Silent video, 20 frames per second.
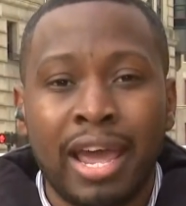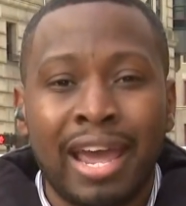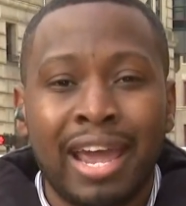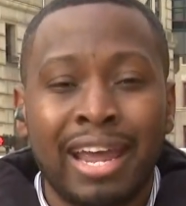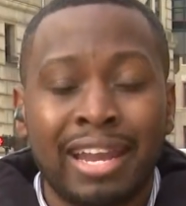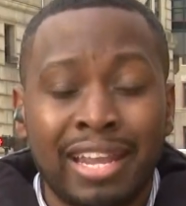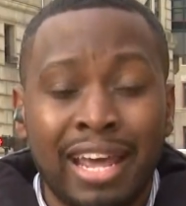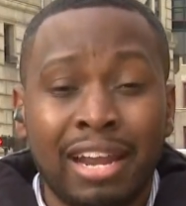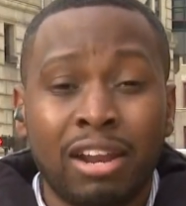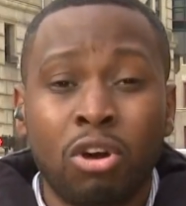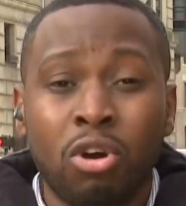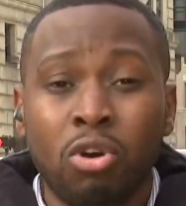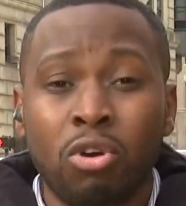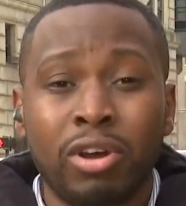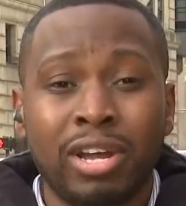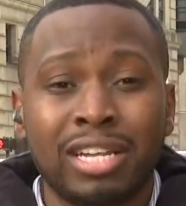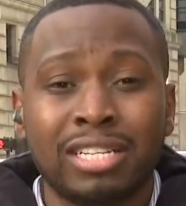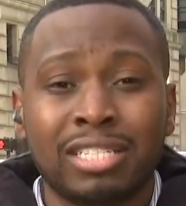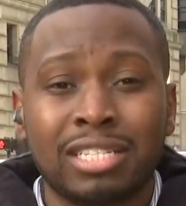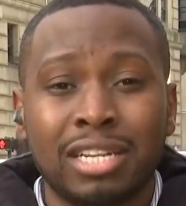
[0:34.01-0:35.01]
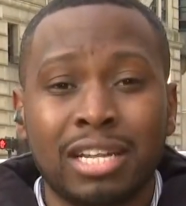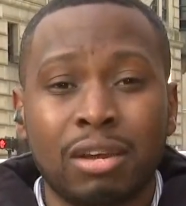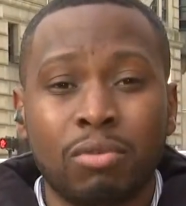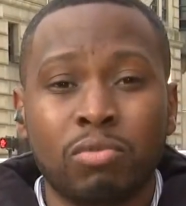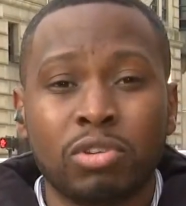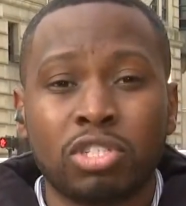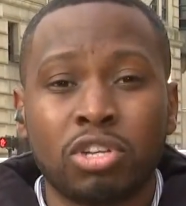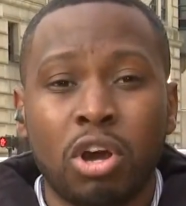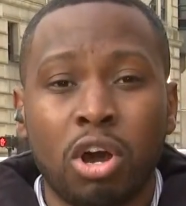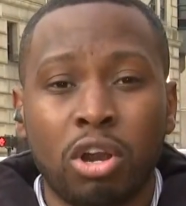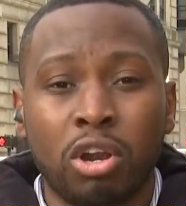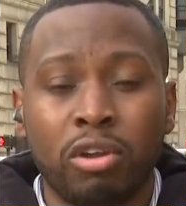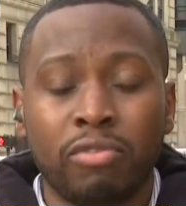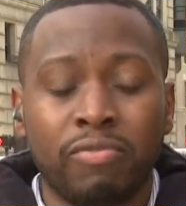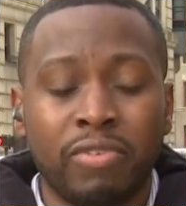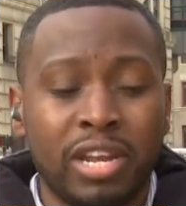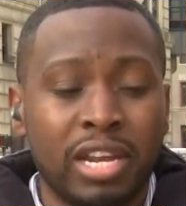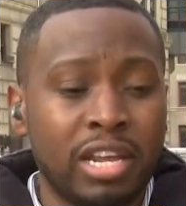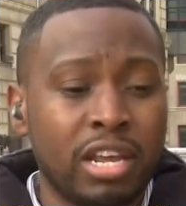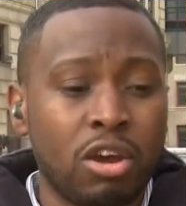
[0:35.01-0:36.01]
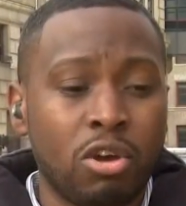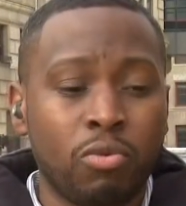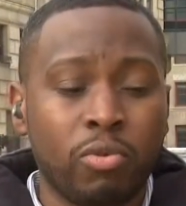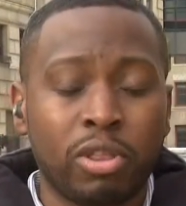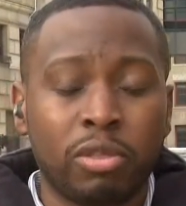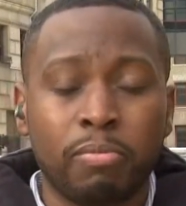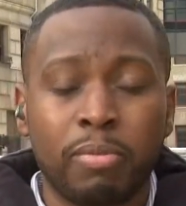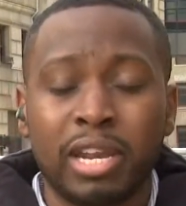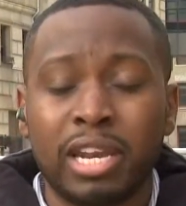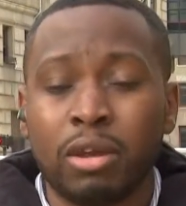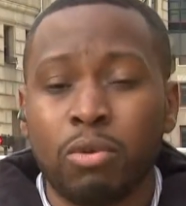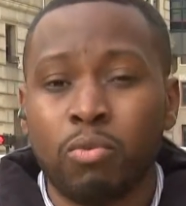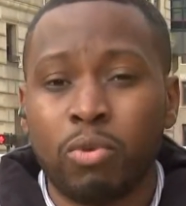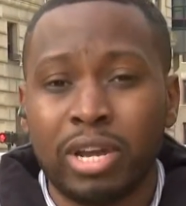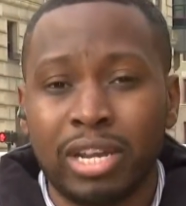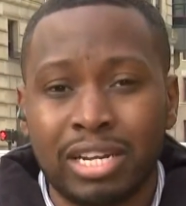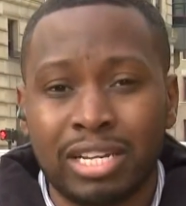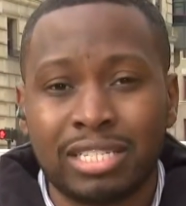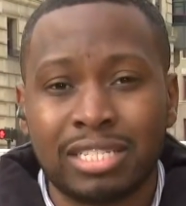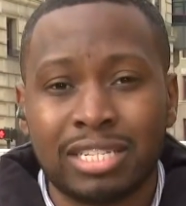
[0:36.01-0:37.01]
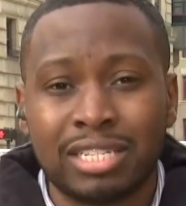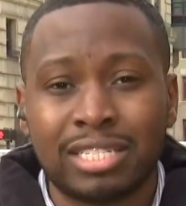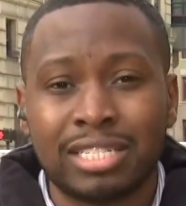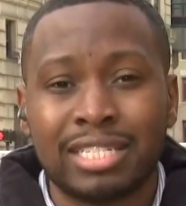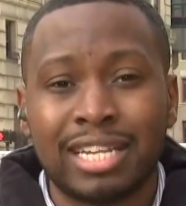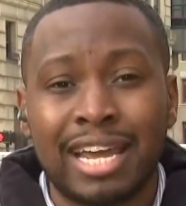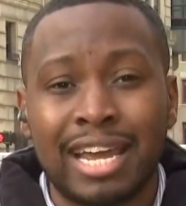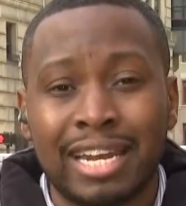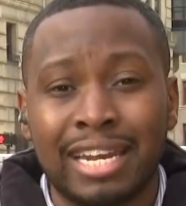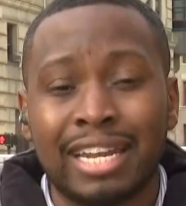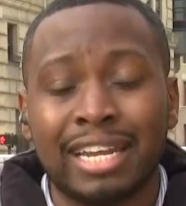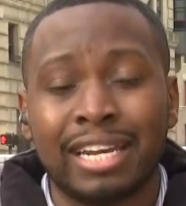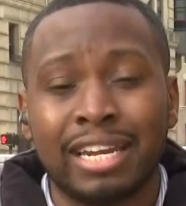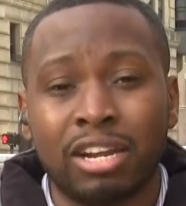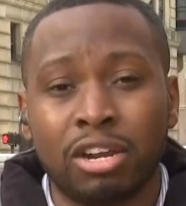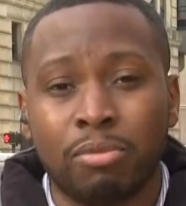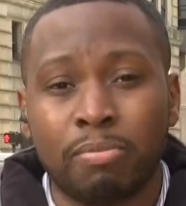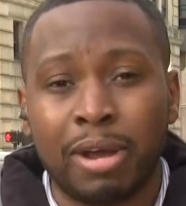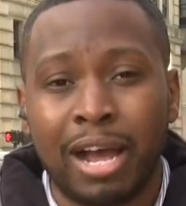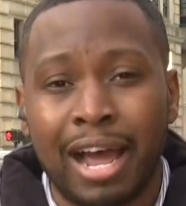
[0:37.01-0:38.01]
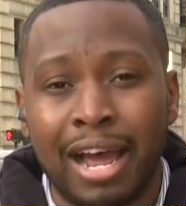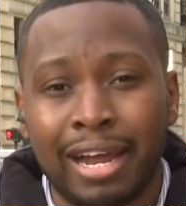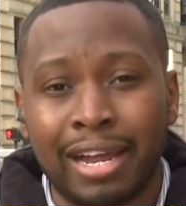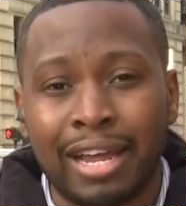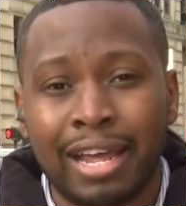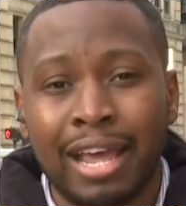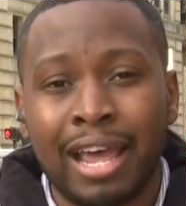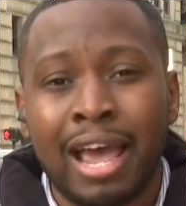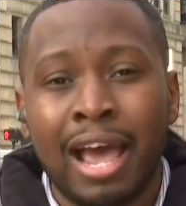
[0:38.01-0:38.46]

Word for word: And that whole incident was caught on video with many witnesses standing nearby.